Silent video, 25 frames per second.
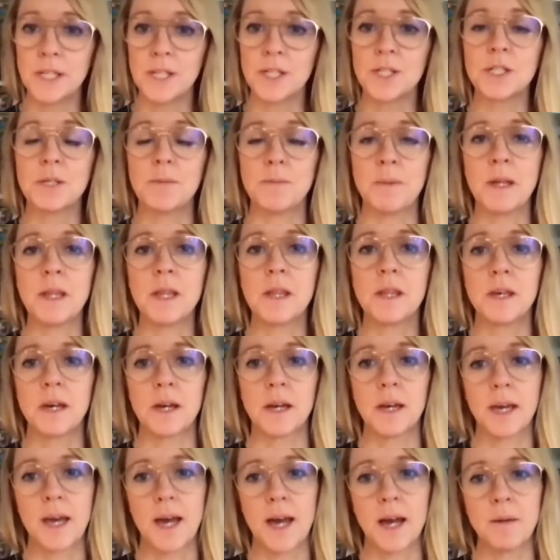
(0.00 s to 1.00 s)
dementia
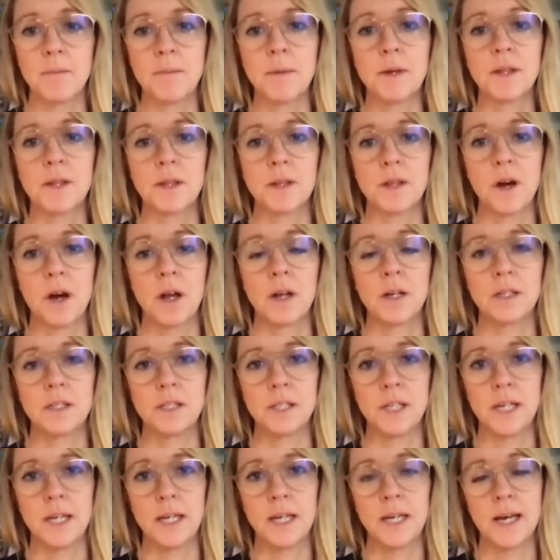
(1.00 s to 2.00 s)
care
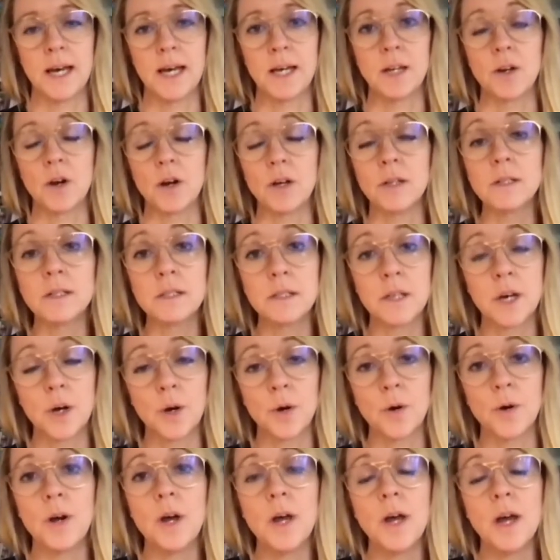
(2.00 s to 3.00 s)
methodology and
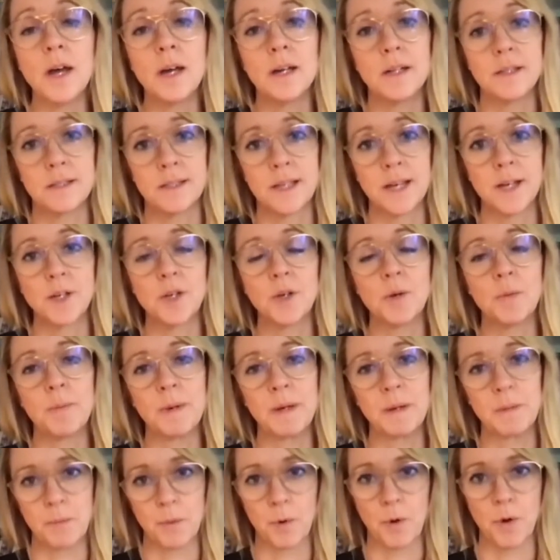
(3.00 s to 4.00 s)
also tell you a
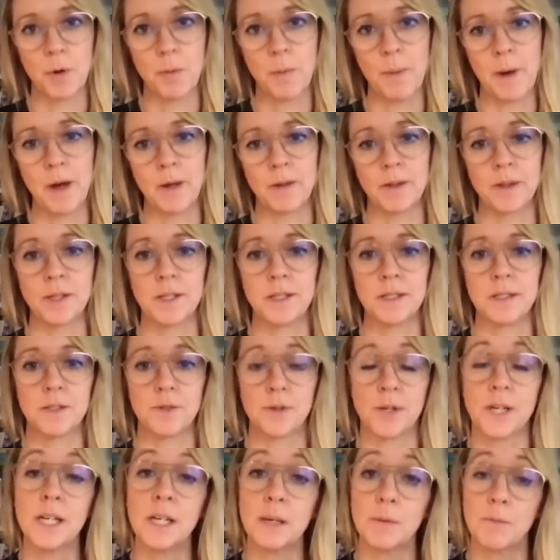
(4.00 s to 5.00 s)
bit more about the
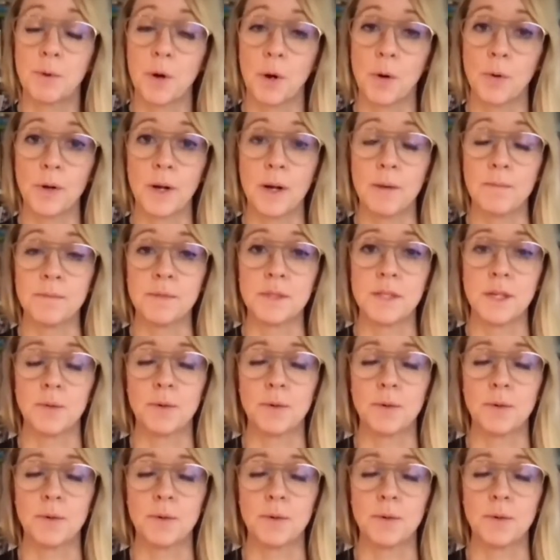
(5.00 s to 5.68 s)
training programs that we